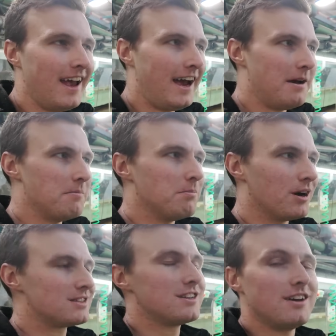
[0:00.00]

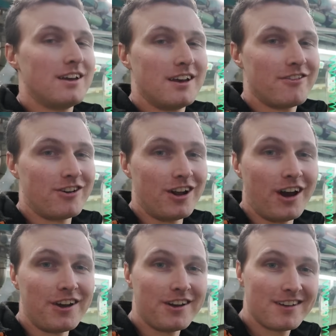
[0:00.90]
But for
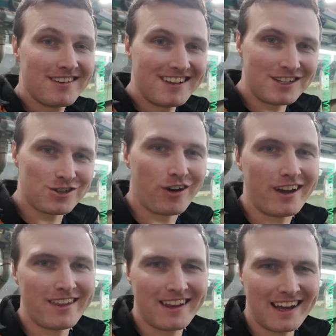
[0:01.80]
now,
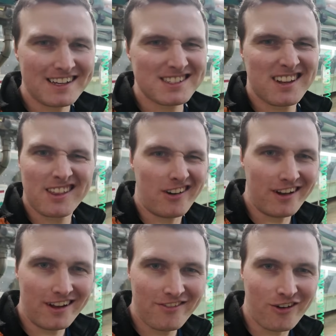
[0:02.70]
enjoy the next 30,